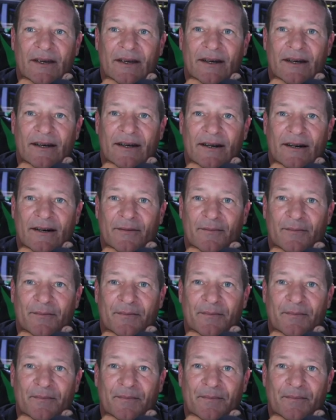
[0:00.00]
Um,
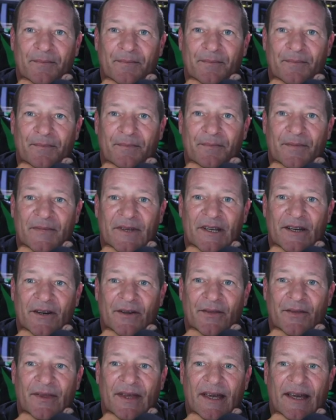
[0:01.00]
you
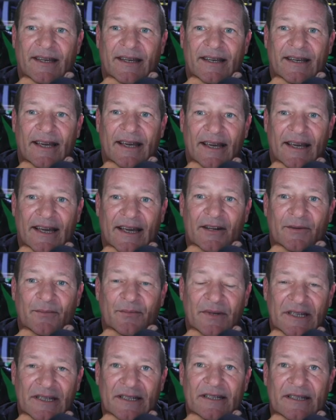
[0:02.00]
know, they can
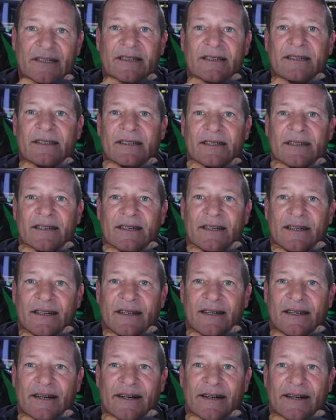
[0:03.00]
be
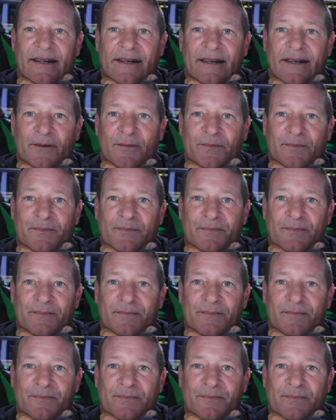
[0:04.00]
um,